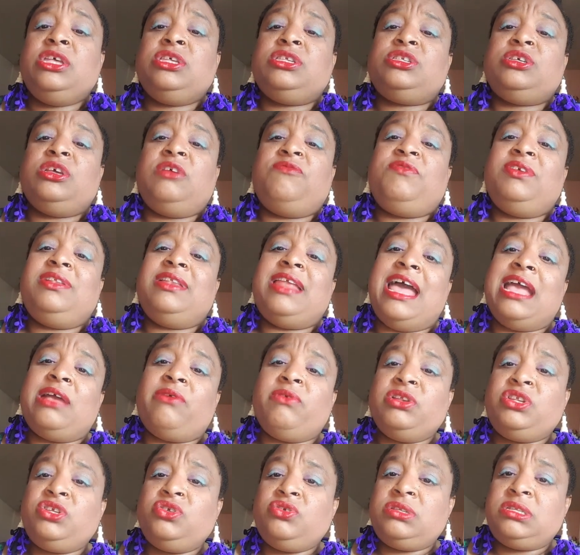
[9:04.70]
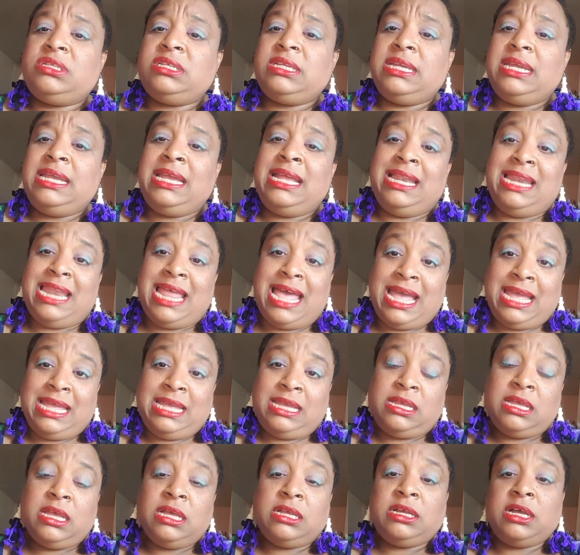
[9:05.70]
so if you like what you see,
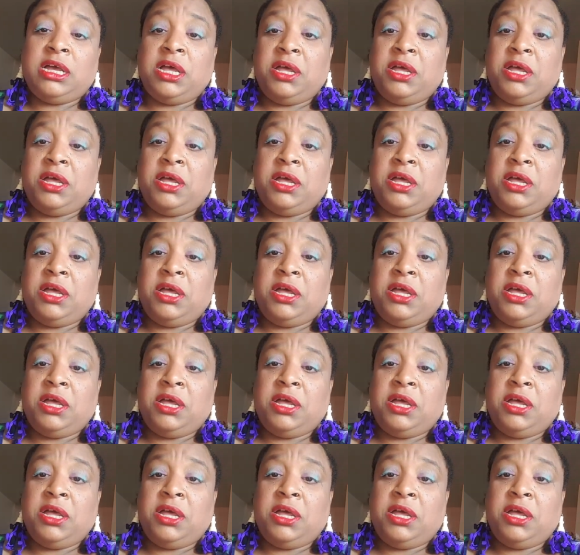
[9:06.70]
like,